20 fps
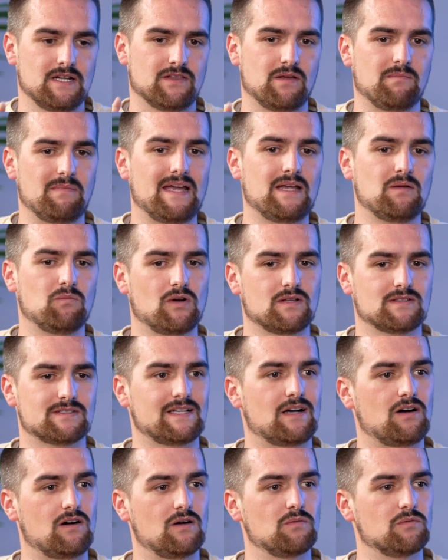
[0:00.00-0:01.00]
the main ones
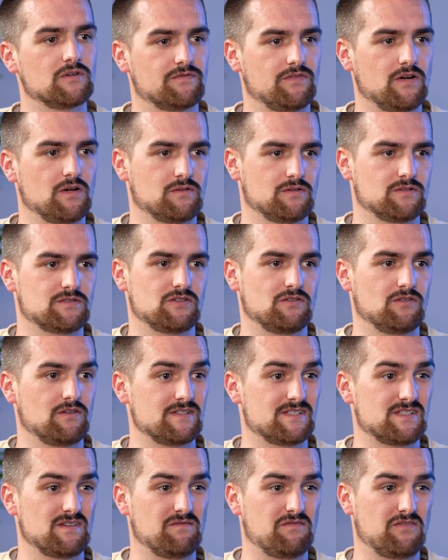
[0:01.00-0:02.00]
that I would focus on
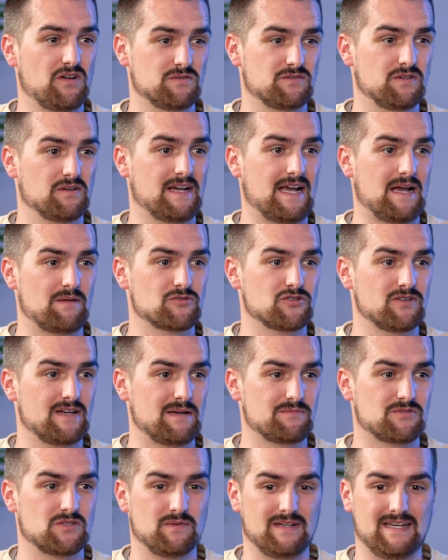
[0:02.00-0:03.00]
are some photo capturing
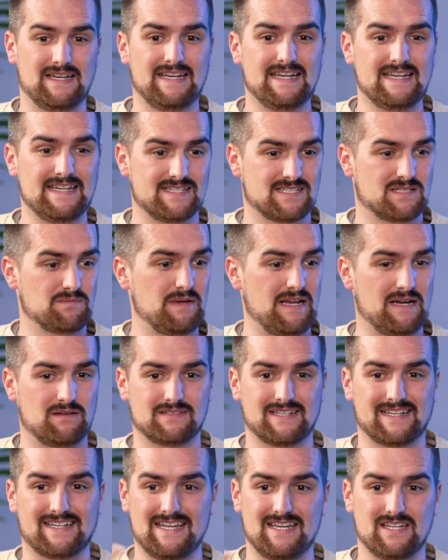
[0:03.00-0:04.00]
apps to at least be able
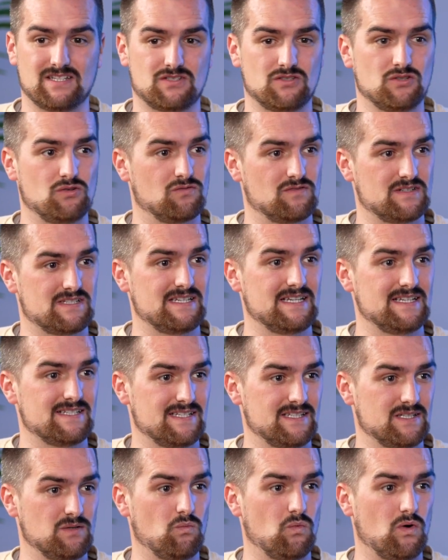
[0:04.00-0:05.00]
to get your receipts into